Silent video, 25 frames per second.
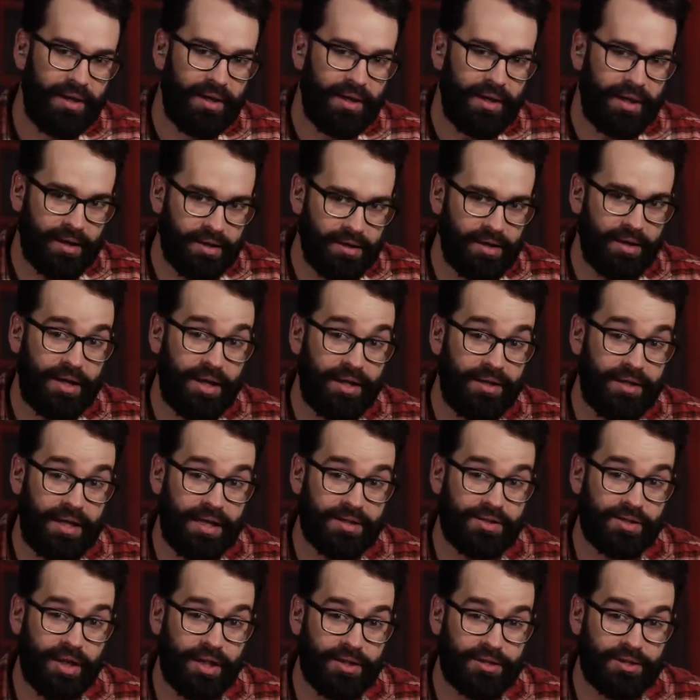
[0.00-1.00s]
And in our daily
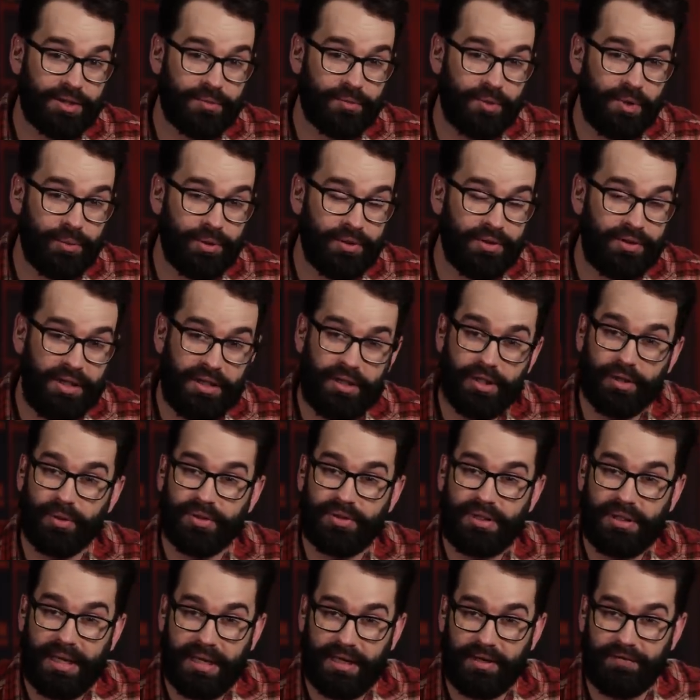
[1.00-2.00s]
cancellation, we will deal
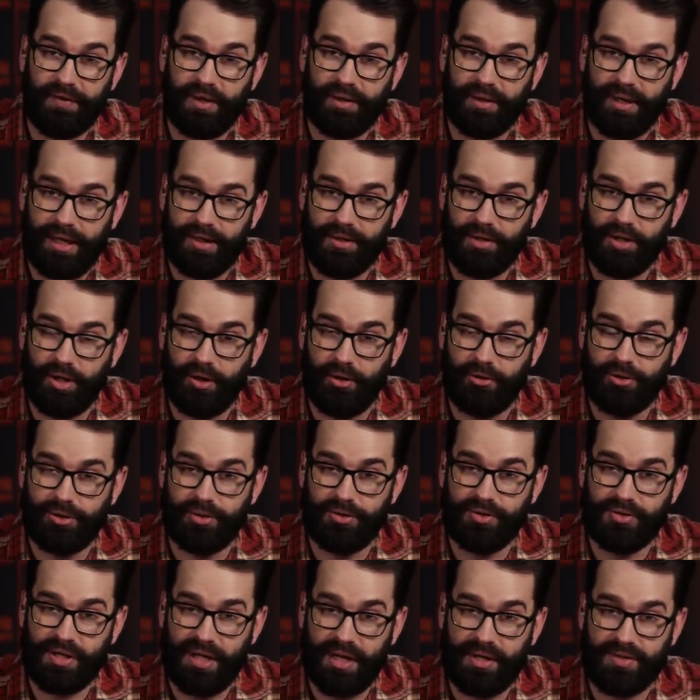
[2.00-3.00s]
with the NFL head coach
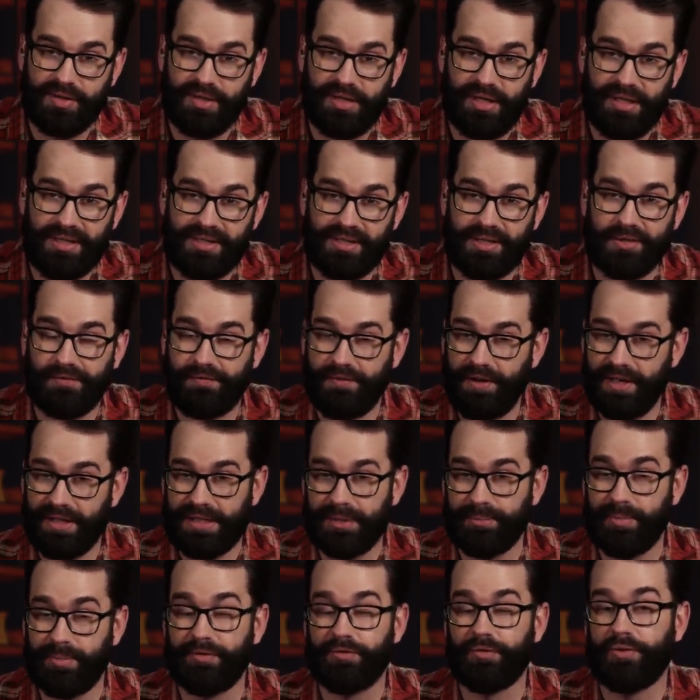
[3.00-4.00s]
who says that he's the
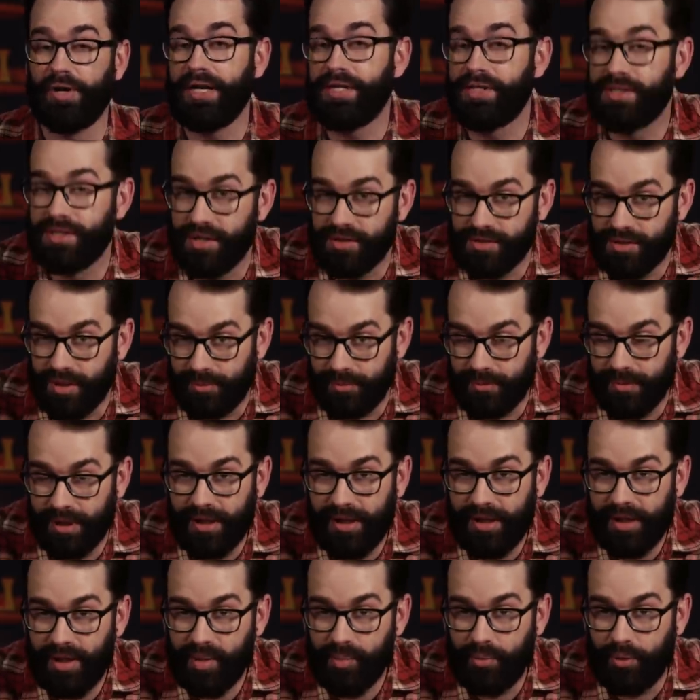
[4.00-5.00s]
victim of racism.
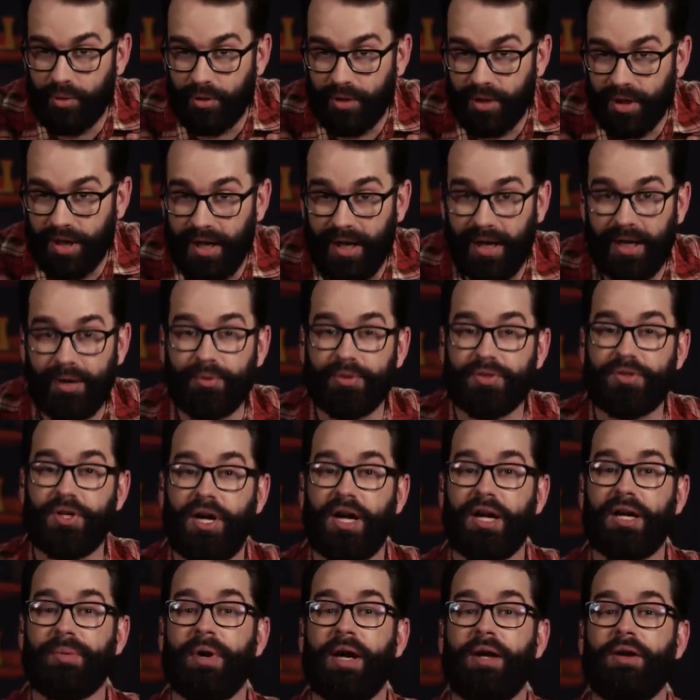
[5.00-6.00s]
Poor guy. We'll
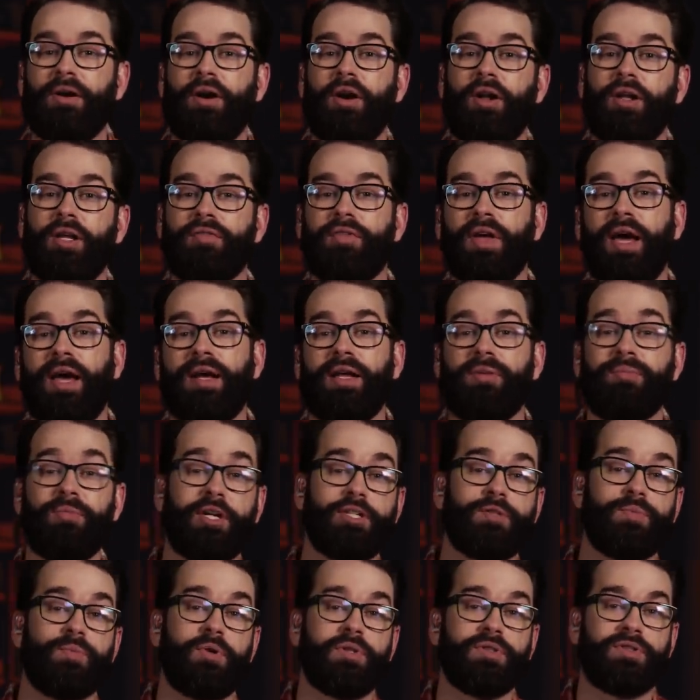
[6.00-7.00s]
talk about all of that and
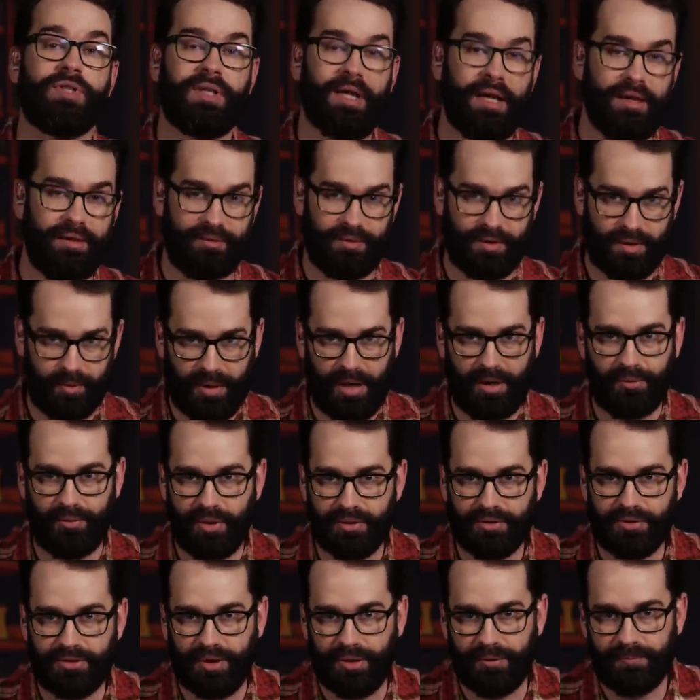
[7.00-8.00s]
much more today on The Matt
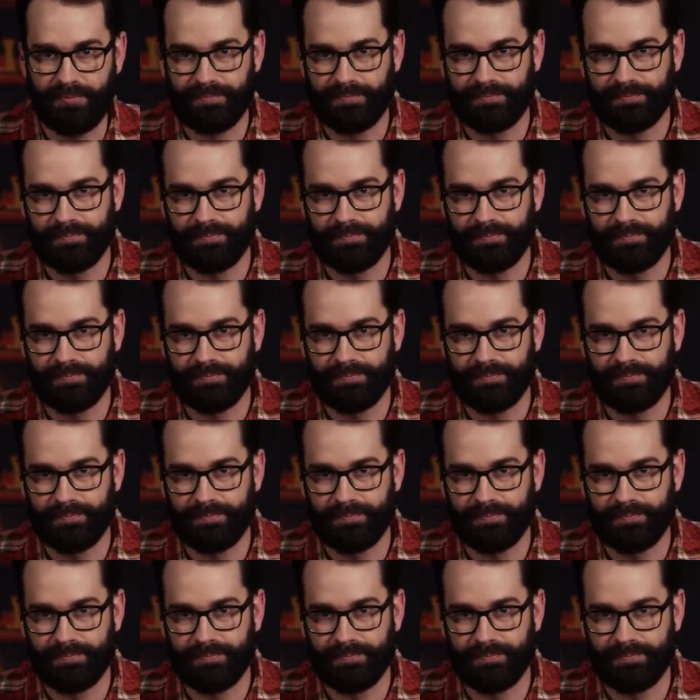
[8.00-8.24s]
Walsh Show.